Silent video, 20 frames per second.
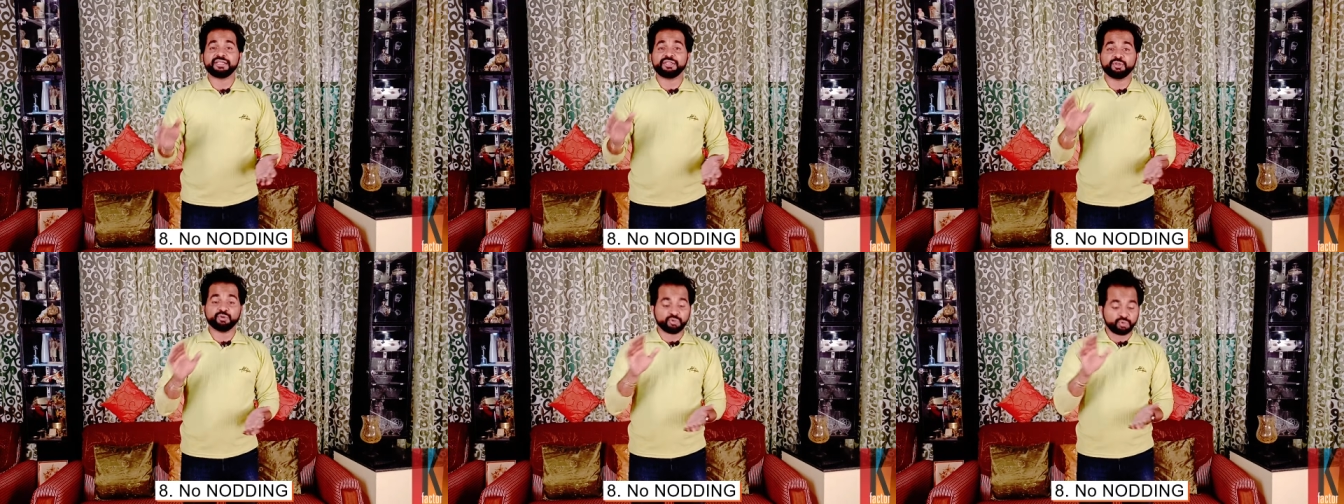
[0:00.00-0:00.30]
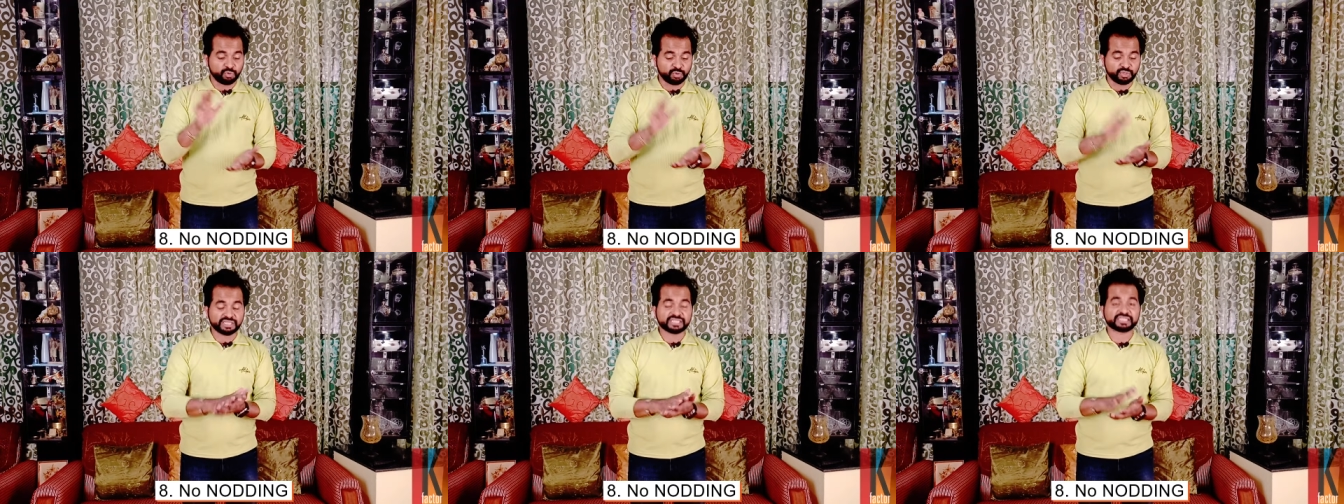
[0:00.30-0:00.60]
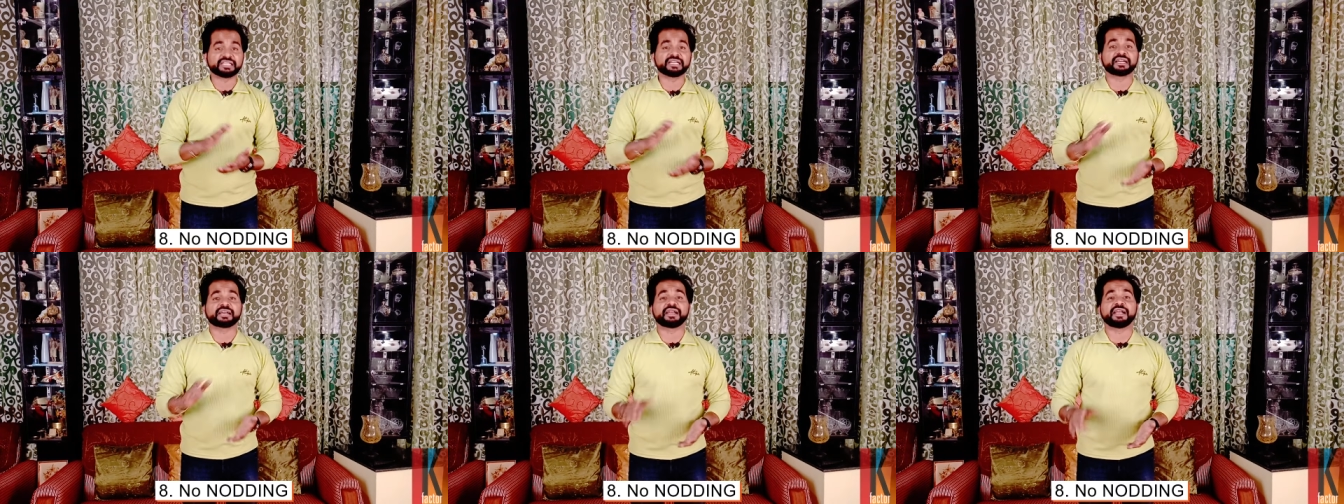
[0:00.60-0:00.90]
You do
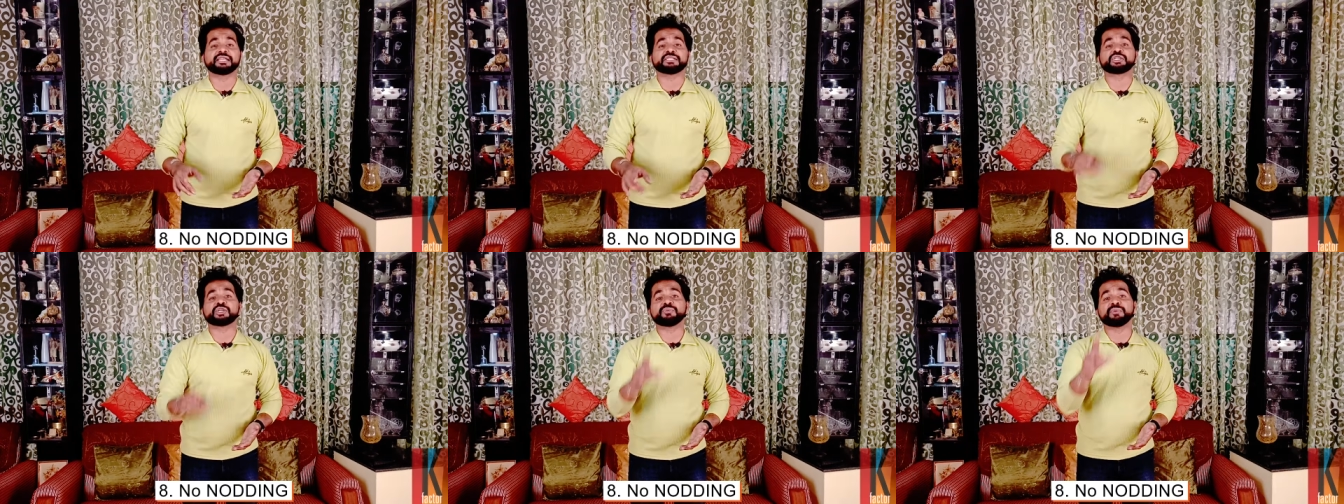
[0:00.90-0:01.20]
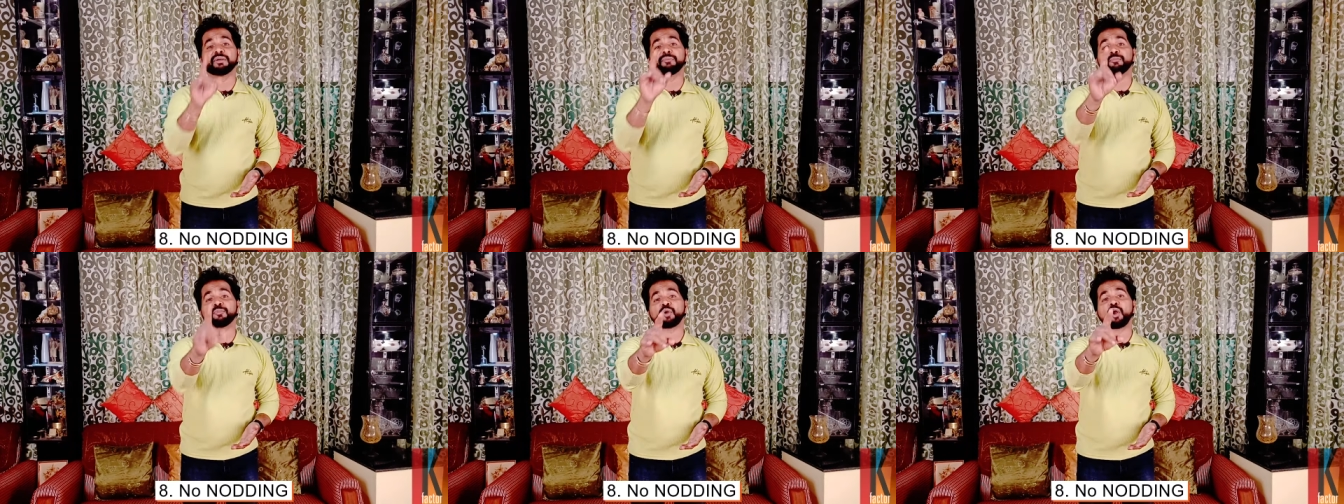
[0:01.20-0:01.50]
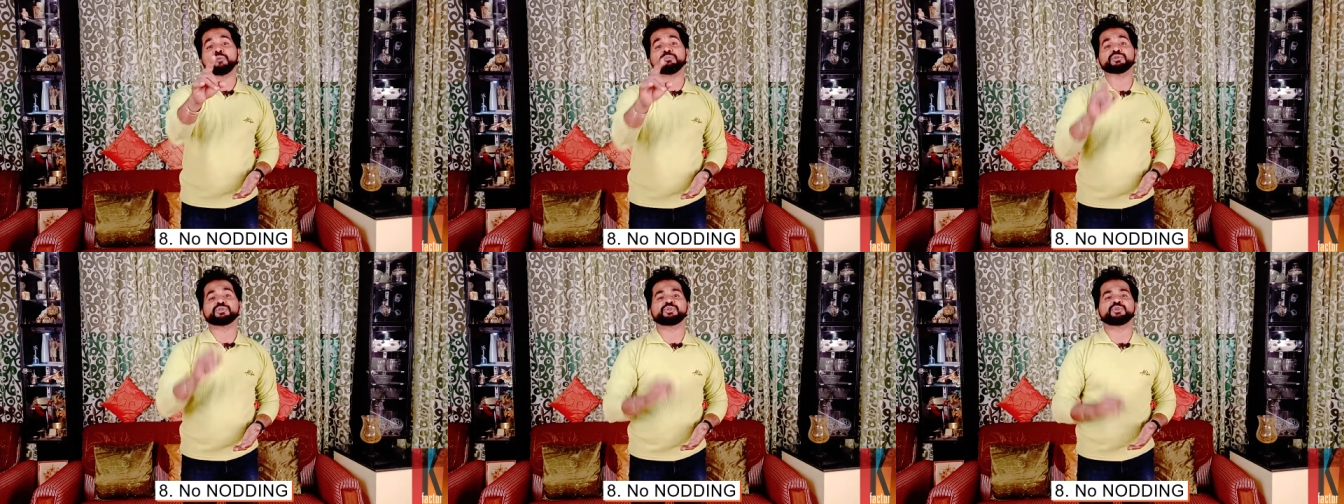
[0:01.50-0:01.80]
this in classroom, I
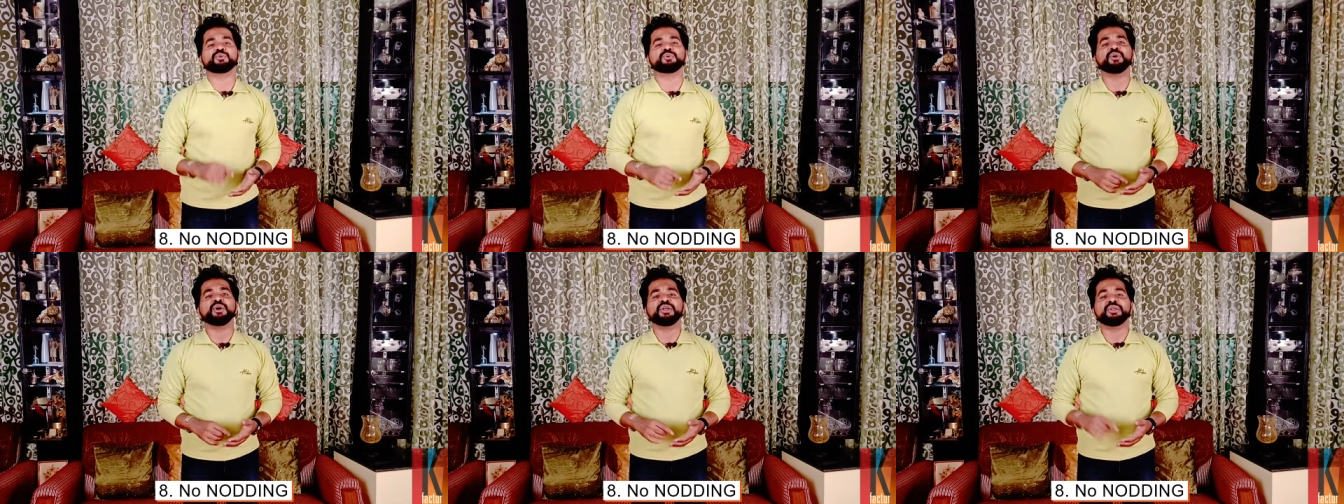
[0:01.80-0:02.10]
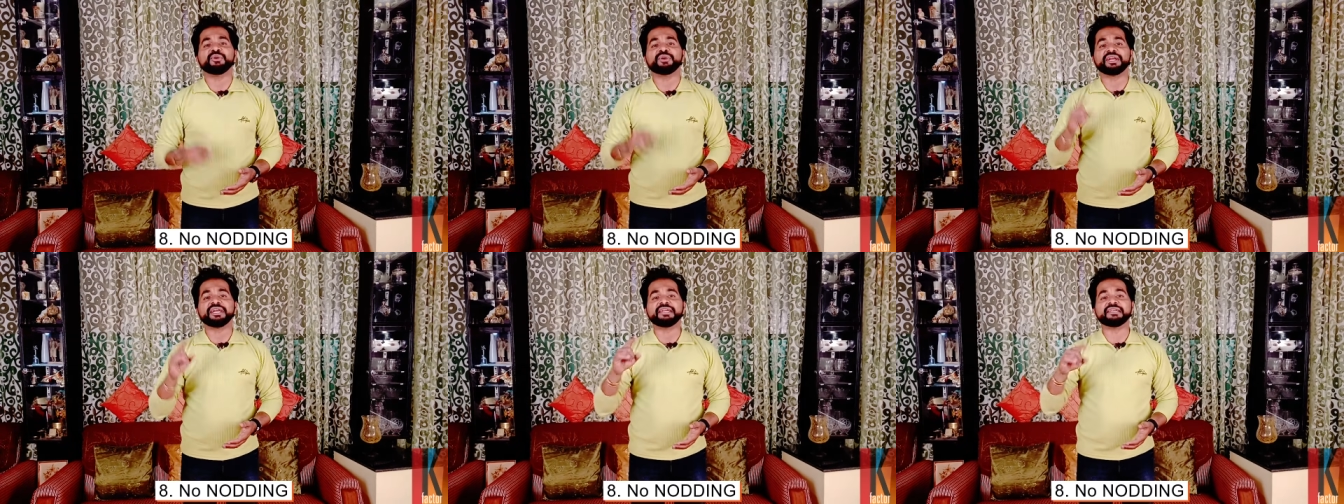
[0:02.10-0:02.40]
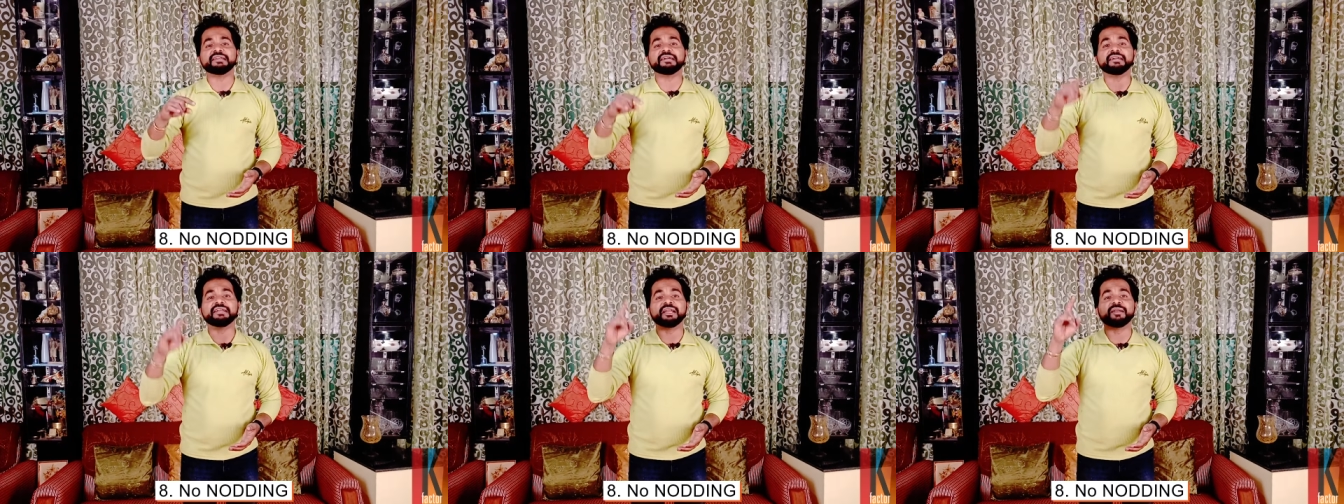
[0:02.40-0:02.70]
promise you, your
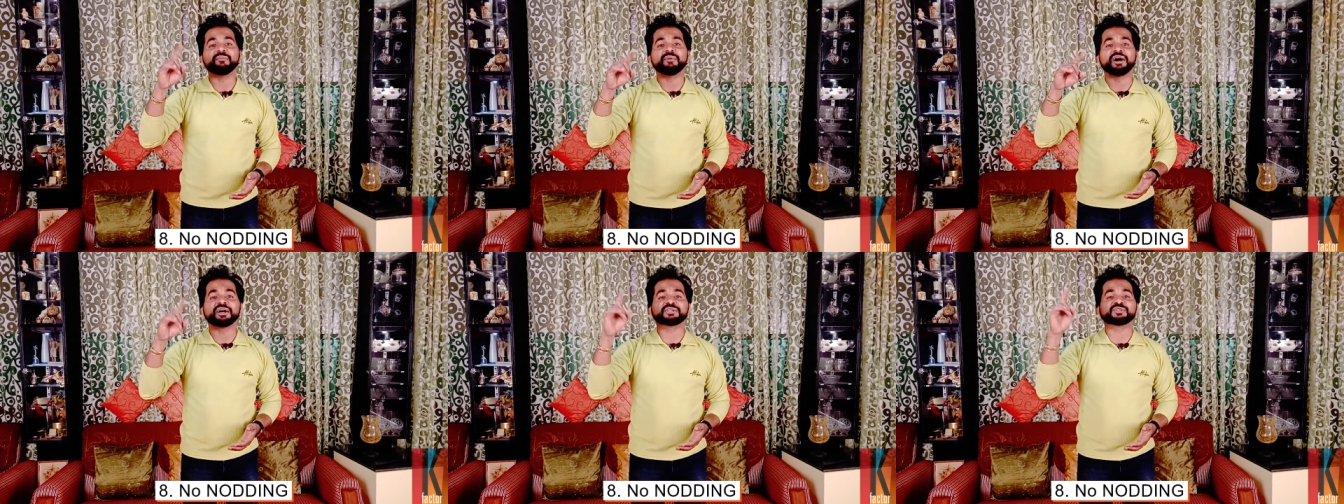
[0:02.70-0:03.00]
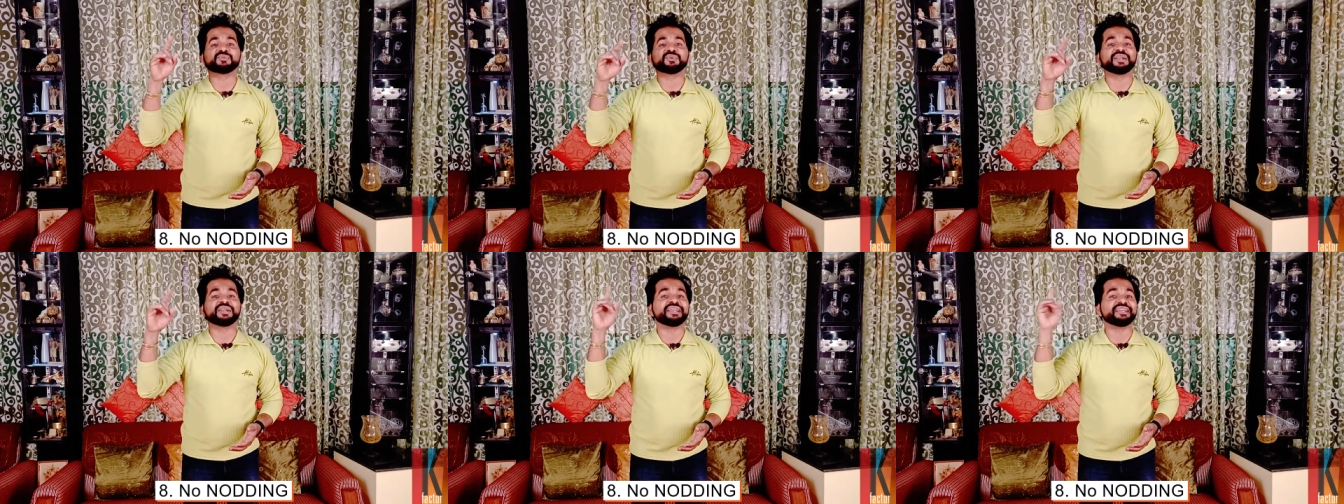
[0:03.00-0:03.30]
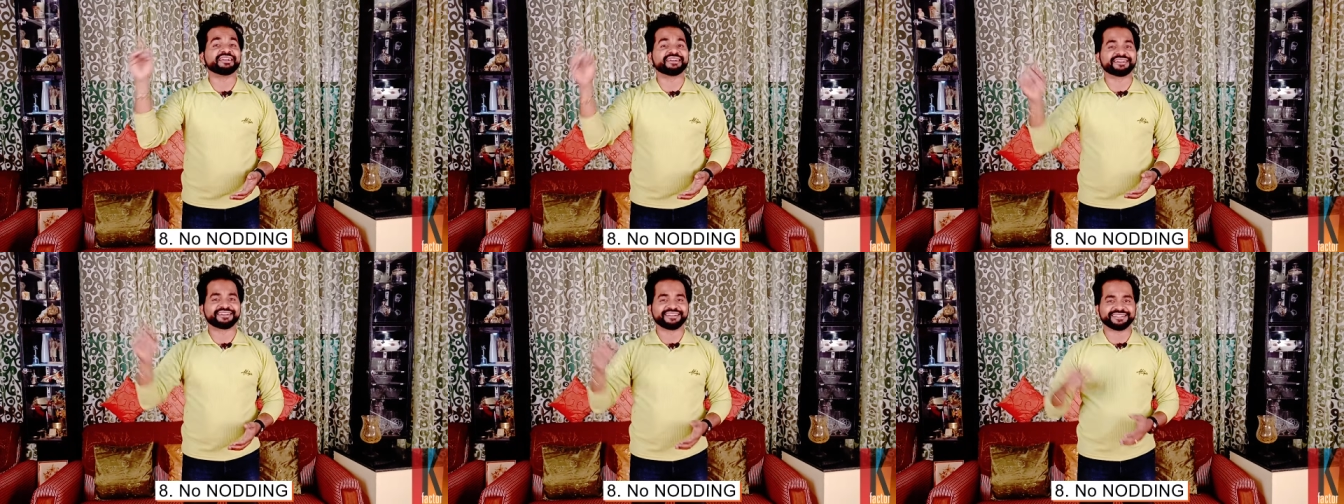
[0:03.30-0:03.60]
internal marks will
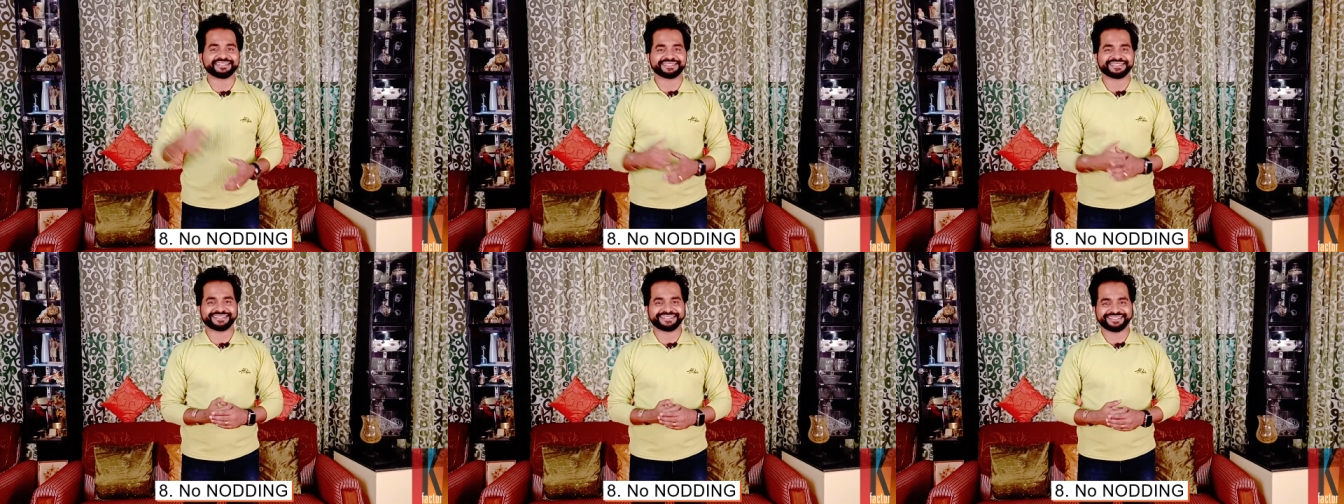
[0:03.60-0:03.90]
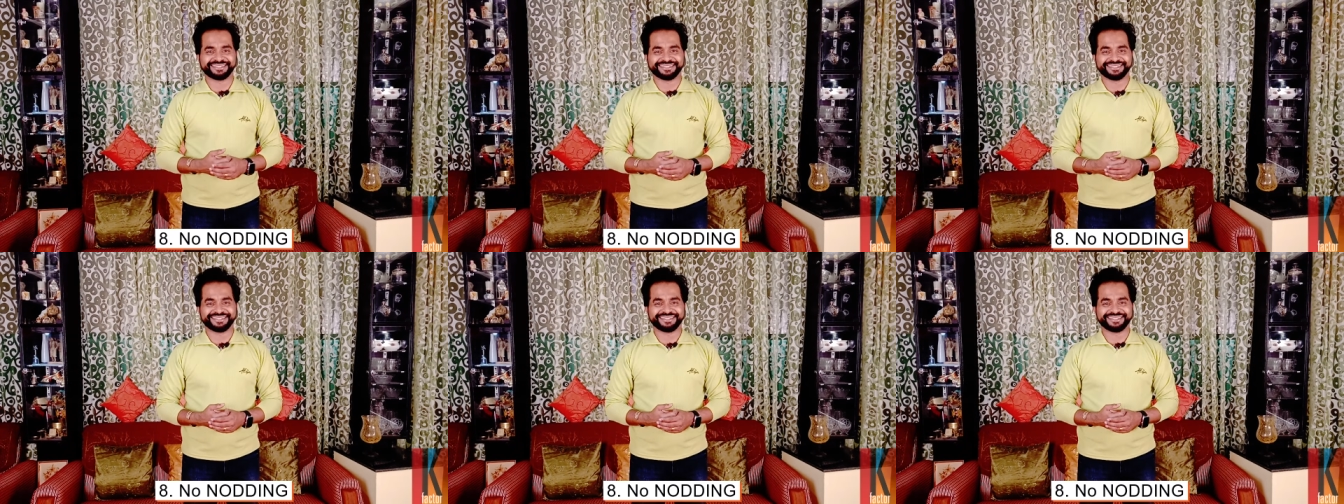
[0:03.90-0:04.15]
increase.